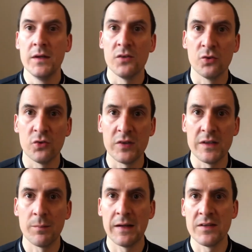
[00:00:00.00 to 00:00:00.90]
You saw
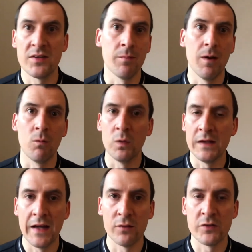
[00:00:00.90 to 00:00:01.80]
senior players step up.
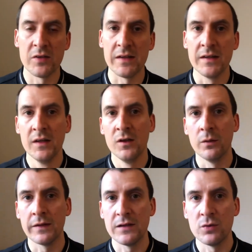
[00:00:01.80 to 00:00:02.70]
Willian, obviously, who
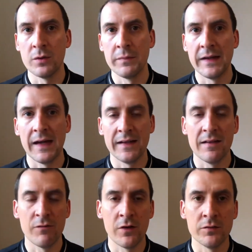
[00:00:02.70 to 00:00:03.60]
I'll get to in a minute, had
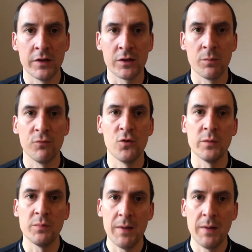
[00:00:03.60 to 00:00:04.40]
that very, very good performance.